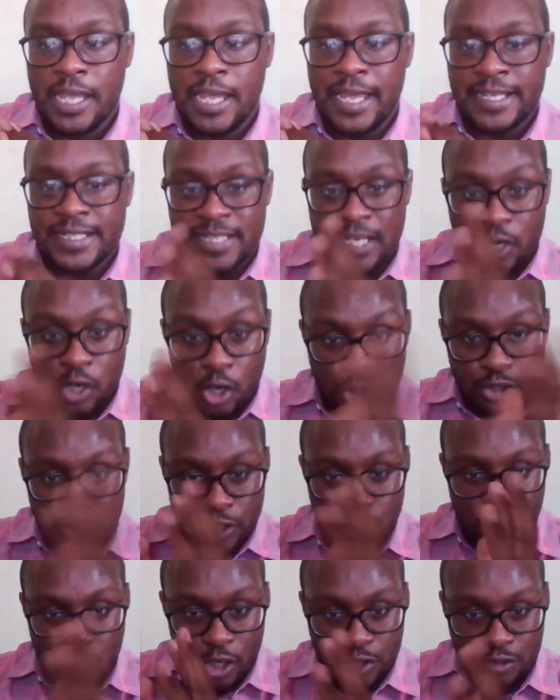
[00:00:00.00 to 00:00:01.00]
it's a
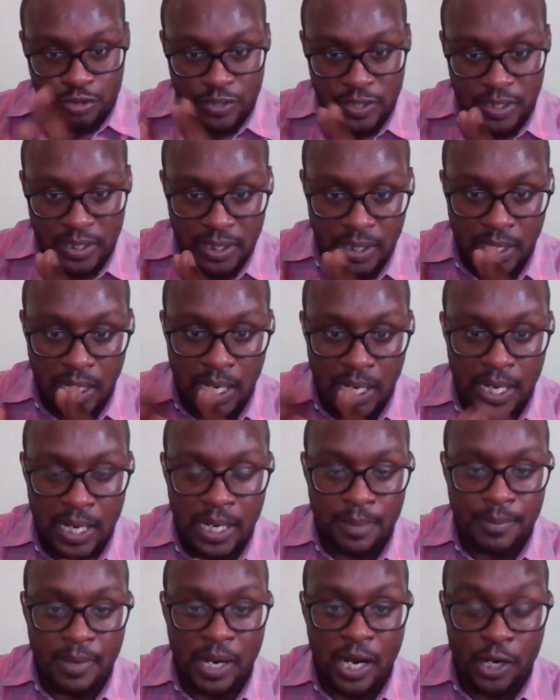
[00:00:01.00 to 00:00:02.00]
country to country
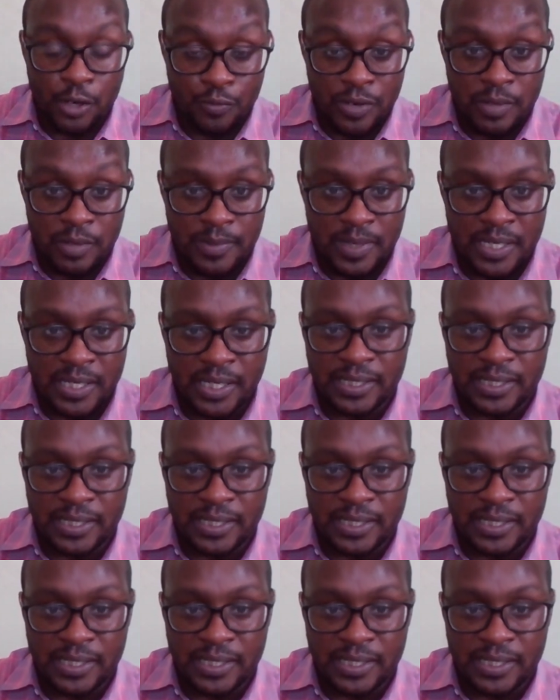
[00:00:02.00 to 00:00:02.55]
agreement,